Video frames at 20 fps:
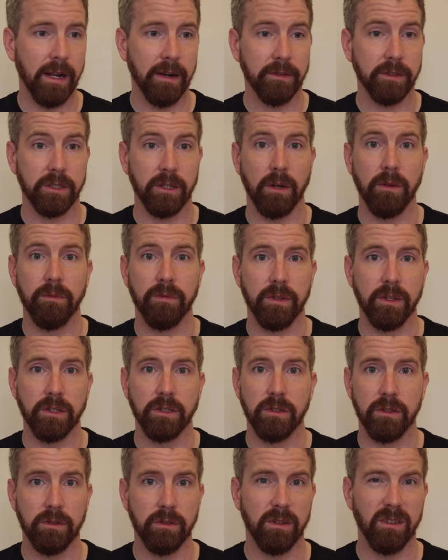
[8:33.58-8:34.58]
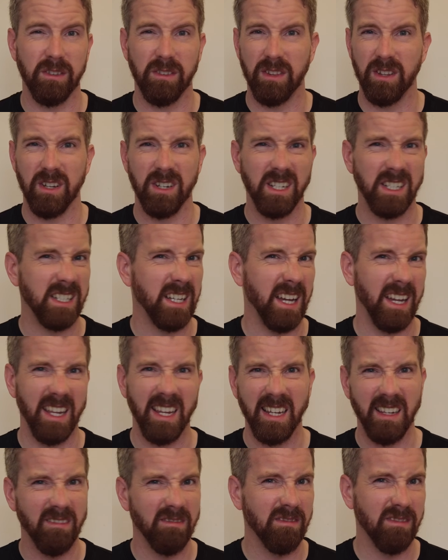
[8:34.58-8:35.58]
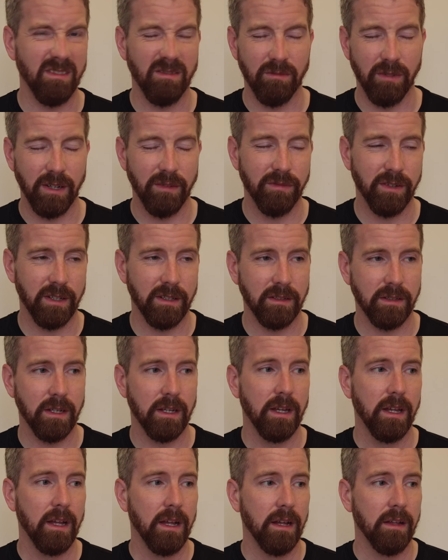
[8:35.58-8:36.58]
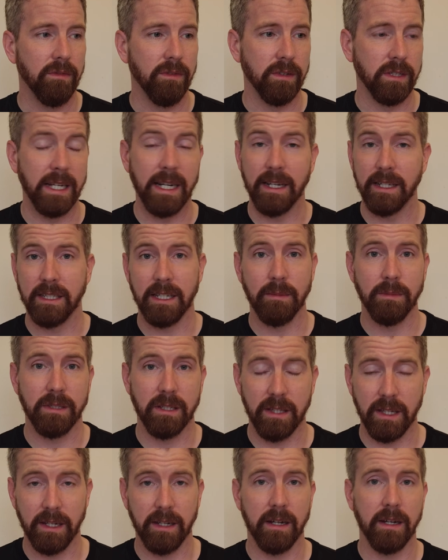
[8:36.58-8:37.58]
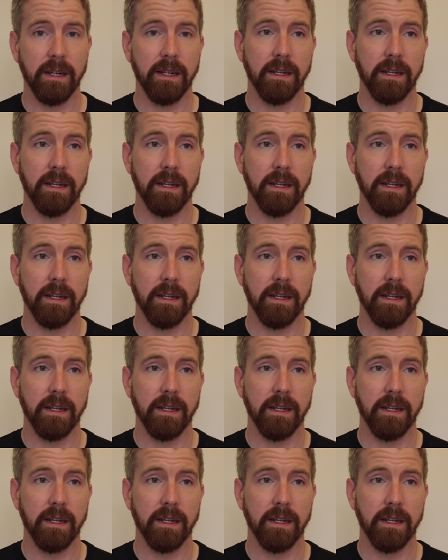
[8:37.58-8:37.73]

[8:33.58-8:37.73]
scope for this sort of 30-day refund. The dealer seems to think